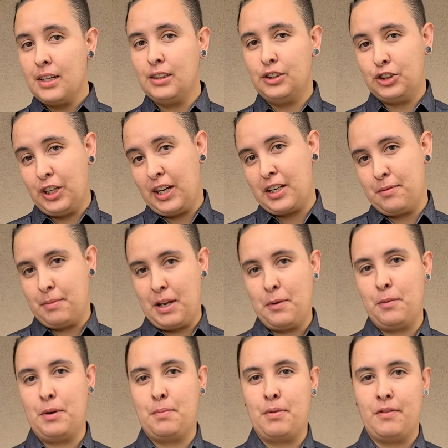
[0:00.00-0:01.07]
Checkmate
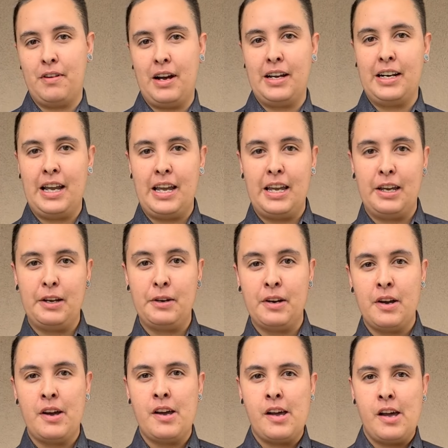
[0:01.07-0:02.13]
would provide a
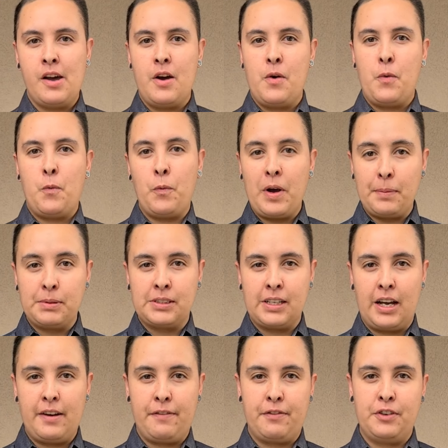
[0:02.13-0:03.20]

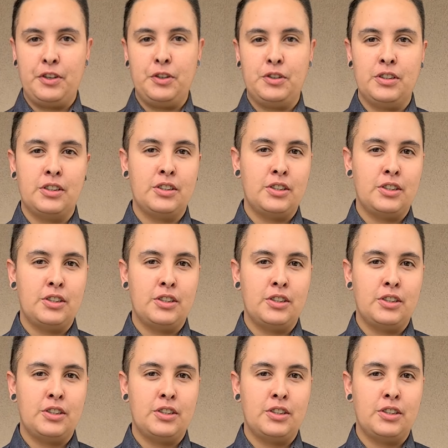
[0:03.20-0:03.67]
website for you to